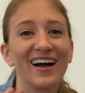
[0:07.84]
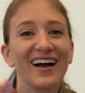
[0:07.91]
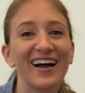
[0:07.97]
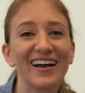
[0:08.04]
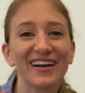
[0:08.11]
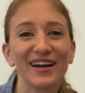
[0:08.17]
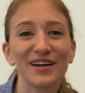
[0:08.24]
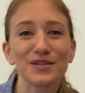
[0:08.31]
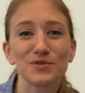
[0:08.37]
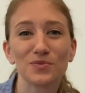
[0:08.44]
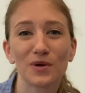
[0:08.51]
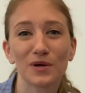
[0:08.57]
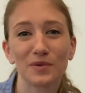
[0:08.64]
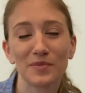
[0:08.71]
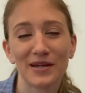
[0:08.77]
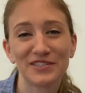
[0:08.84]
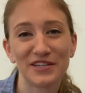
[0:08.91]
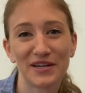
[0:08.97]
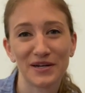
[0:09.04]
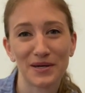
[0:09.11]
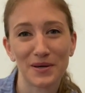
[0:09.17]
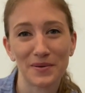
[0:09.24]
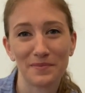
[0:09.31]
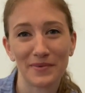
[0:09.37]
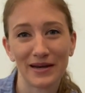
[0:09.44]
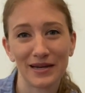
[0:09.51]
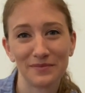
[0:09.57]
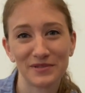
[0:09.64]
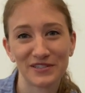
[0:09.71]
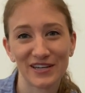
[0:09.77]
Hi guys, welcome to my channel. My
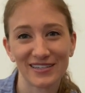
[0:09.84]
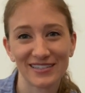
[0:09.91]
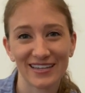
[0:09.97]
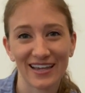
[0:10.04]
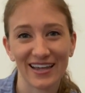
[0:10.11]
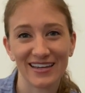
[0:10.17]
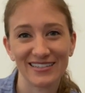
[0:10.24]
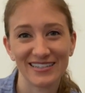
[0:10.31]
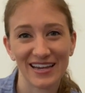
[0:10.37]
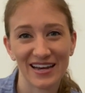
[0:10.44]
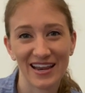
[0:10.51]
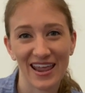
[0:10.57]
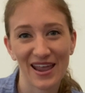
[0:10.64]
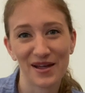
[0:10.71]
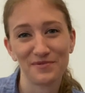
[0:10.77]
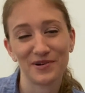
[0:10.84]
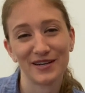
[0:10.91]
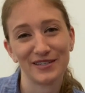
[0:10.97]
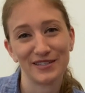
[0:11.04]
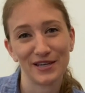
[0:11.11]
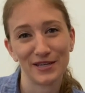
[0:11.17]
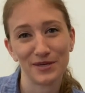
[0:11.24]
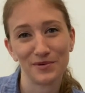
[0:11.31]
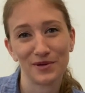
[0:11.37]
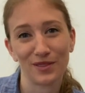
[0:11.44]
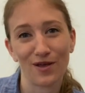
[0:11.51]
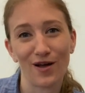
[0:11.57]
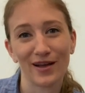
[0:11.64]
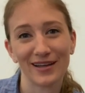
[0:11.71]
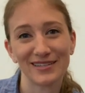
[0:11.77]
name is Jessica and today I want to take you
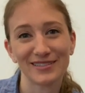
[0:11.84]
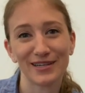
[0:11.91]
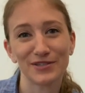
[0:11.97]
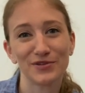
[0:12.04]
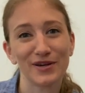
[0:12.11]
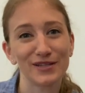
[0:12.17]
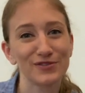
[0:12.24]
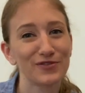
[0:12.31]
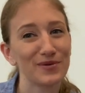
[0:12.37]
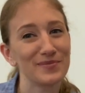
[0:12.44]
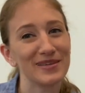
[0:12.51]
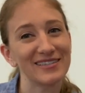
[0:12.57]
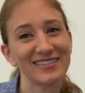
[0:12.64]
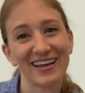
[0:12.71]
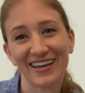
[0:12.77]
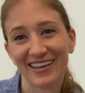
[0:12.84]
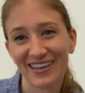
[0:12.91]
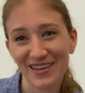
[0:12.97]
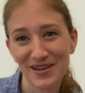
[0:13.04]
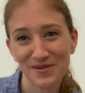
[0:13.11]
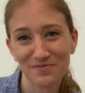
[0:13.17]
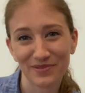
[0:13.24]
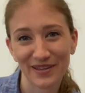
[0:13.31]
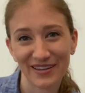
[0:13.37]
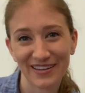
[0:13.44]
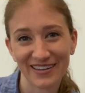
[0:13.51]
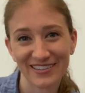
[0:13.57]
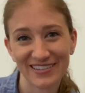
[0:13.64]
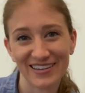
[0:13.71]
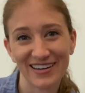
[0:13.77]
along as I transform this IKEA play
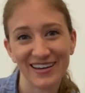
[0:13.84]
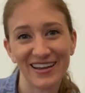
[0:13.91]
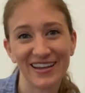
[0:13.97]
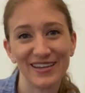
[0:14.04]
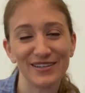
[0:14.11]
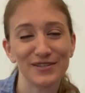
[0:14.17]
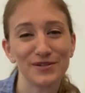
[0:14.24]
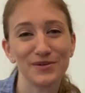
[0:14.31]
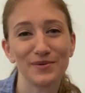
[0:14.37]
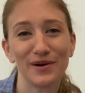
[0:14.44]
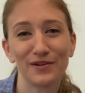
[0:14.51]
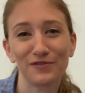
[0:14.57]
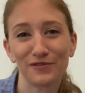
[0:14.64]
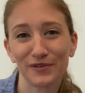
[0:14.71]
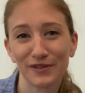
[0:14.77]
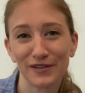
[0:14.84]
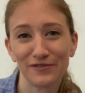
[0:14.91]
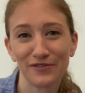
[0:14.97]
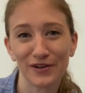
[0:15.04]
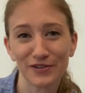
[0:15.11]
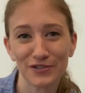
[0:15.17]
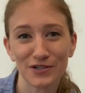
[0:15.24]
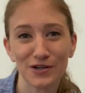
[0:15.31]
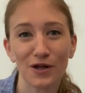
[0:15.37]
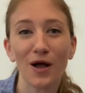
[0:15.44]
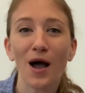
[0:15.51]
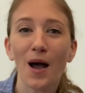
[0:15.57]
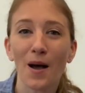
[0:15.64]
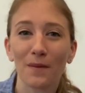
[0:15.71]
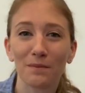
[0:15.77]
kitchen into a fully functional
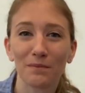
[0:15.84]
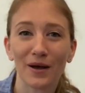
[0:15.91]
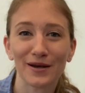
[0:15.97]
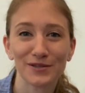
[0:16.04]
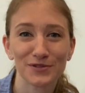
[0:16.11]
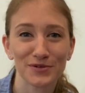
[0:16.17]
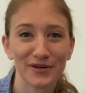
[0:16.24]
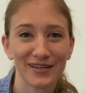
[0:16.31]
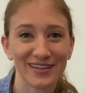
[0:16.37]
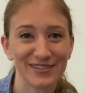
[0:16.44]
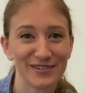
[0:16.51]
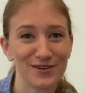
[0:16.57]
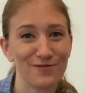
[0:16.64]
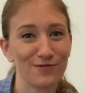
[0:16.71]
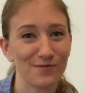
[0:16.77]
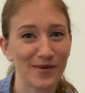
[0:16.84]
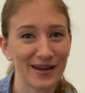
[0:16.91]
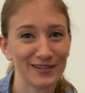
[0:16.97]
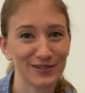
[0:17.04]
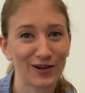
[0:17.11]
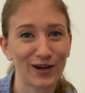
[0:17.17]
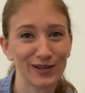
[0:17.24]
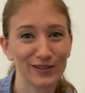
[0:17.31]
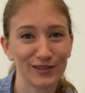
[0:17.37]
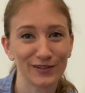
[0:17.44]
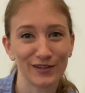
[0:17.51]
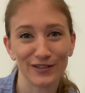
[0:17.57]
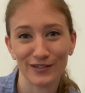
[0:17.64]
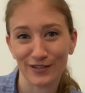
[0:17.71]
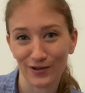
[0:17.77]
Montessori kitchen for my
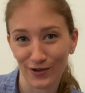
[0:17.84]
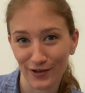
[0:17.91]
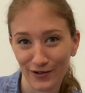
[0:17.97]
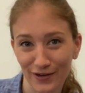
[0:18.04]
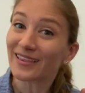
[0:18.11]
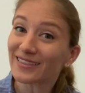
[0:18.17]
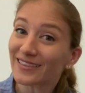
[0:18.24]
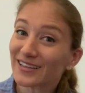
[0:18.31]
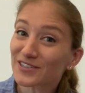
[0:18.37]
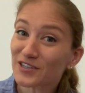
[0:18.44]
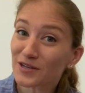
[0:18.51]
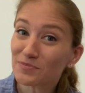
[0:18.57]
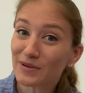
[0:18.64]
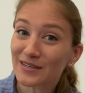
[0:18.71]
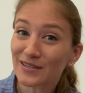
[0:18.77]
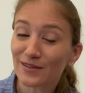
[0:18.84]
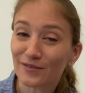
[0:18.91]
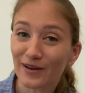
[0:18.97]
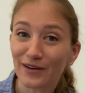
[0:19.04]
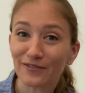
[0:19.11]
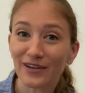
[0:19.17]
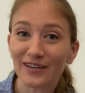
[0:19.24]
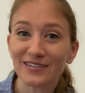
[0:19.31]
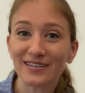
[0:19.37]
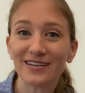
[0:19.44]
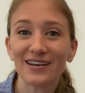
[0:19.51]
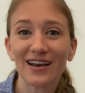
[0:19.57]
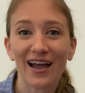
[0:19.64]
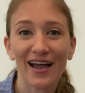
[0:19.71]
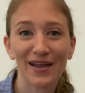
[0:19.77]
toddler daughter. Let's jump into the
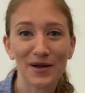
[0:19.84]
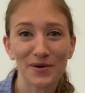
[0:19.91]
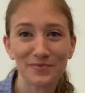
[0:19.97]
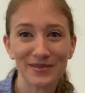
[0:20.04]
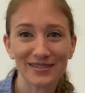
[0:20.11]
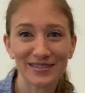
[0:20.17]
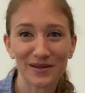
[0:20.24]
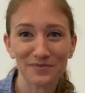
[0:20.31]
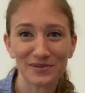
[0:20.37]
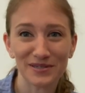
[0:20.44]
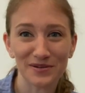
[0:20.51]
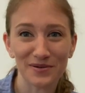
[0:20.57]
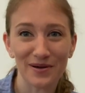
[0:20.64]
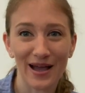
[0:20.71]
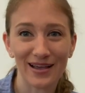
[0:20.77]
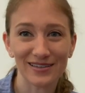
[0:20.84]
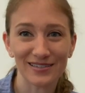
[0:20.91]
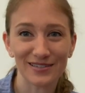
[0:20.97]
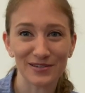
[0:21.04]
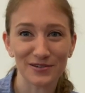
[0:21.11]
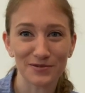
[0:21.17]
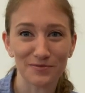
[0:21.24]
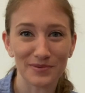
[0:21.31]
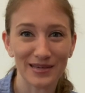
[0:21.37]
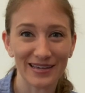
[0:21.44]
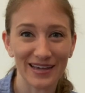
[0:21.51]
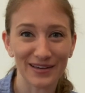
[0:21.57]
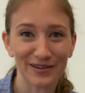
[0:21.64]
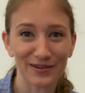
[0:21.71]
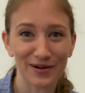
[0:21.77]
renovation. I hope this helps you as you
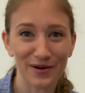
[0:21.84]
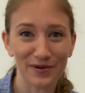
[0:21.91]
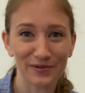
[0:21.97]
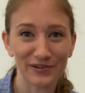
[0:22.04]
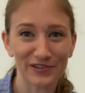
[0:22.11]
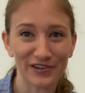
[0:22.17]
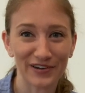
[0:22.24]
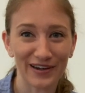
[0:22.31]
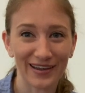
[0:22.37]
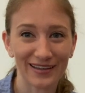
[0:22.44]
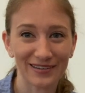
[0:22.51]
begin your own journey.